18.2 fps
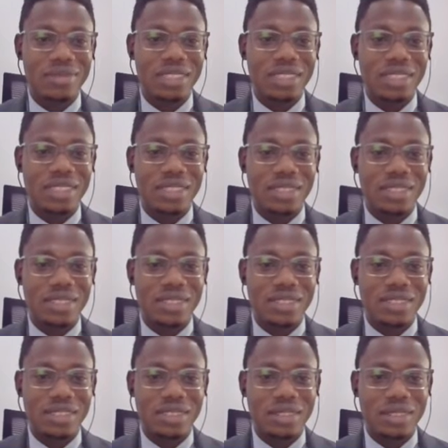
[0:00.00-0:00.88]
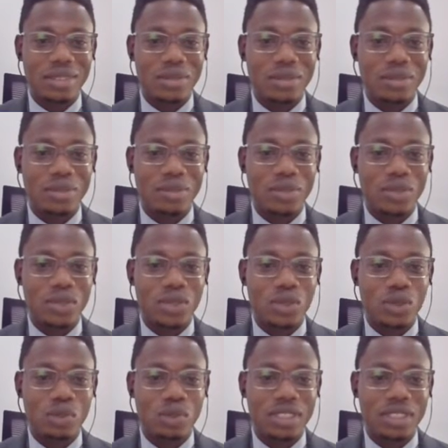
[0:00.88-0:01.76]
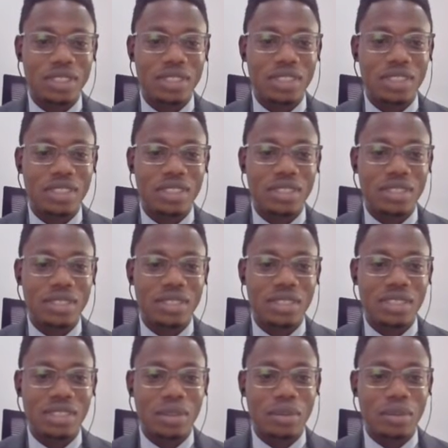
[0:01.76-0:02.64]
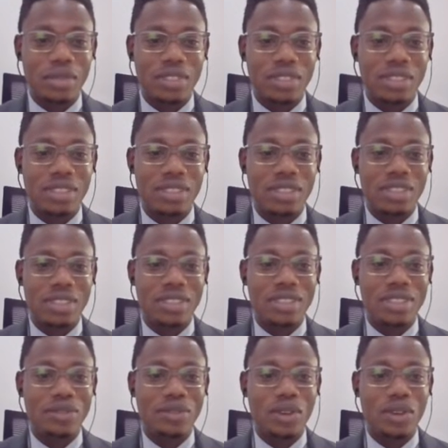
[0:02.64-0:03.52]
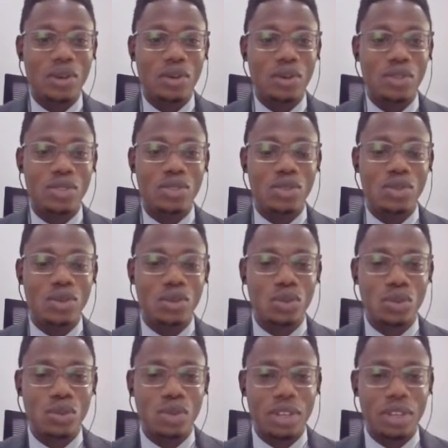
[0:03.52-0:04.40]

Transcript: Yes, the thing is, it's difficult to